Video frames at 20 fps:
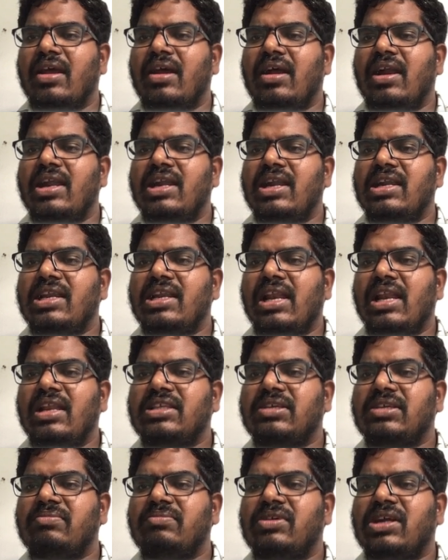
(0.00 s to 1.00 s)
until
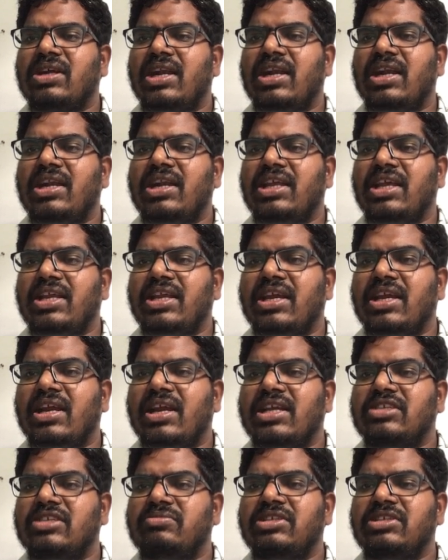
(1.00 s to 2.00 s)
some criteria
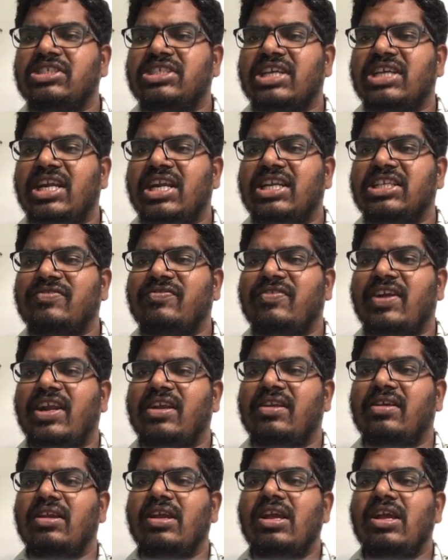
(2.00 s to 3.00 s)
has been satisfied.